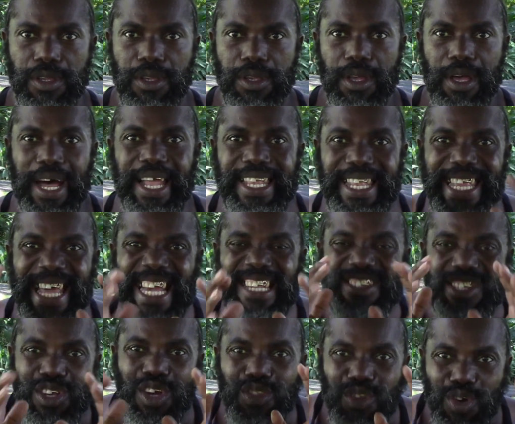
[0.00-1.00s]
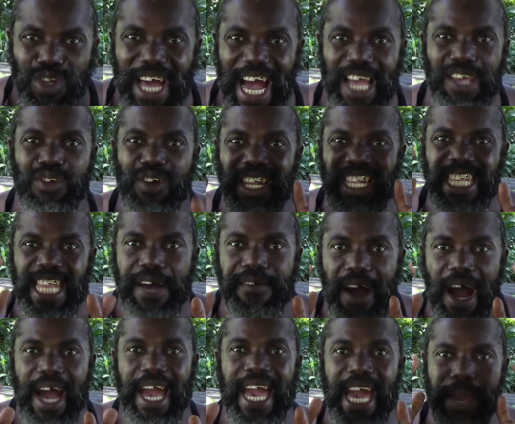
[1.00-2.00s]
Unless you do that, you will
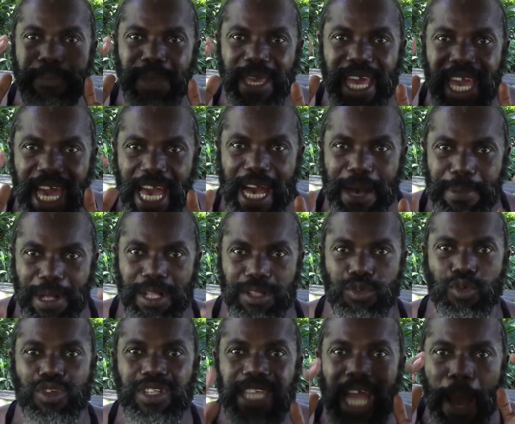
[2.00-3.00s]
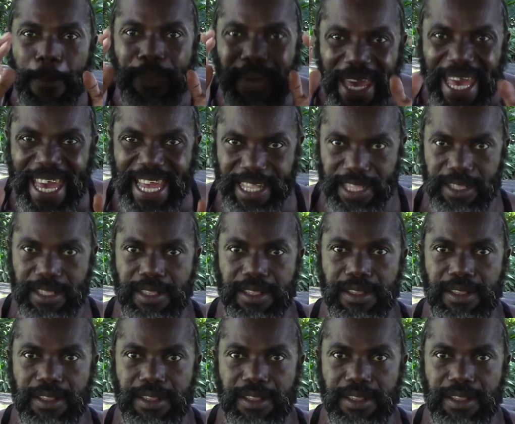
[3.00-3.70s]
never be able to tap in